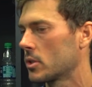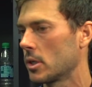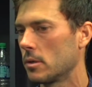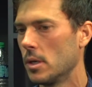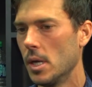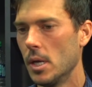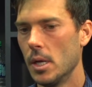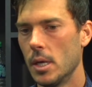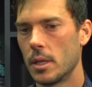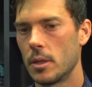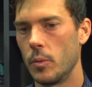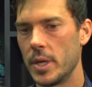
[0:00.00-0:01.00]
So
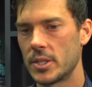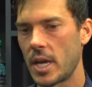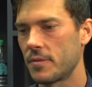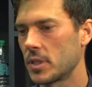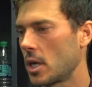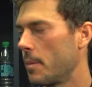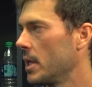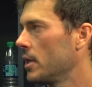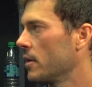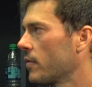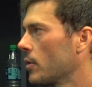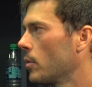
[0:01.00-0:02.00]
the wins have to come in
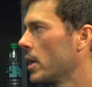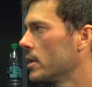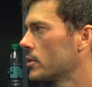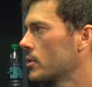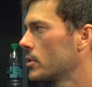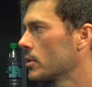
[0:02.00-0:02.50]
different ways